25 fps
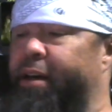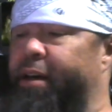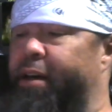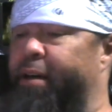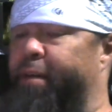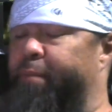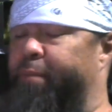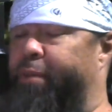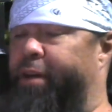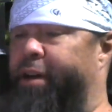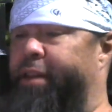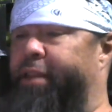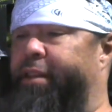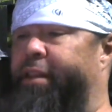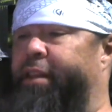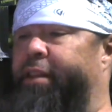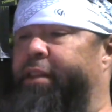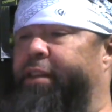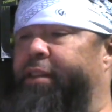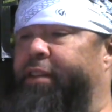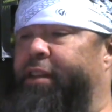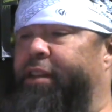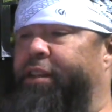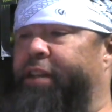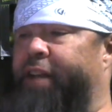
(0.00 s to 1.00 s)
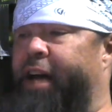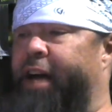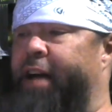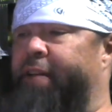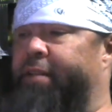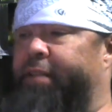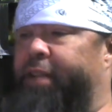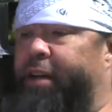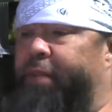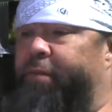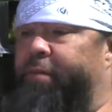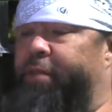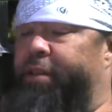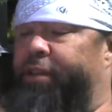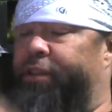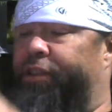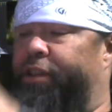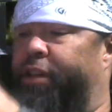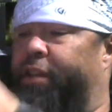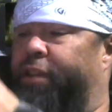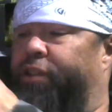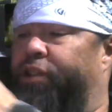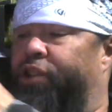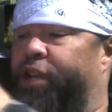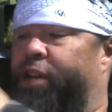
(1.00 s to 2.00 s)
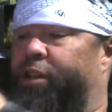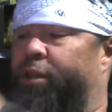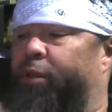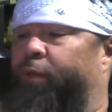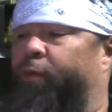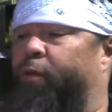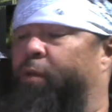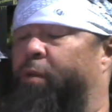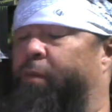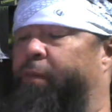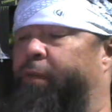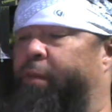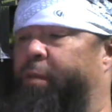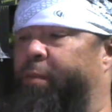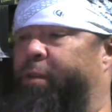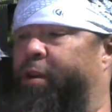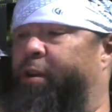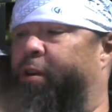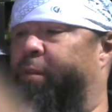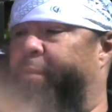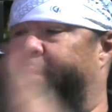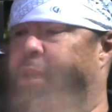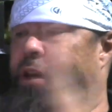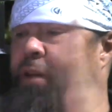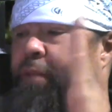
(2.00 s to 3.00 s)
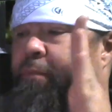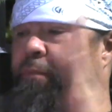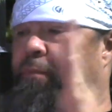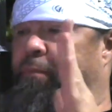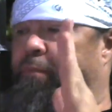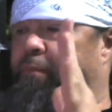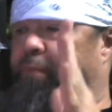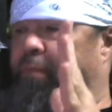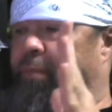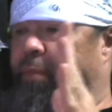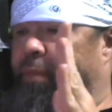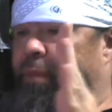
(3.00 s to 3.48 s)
But then the CGI is like when this thing changes form from being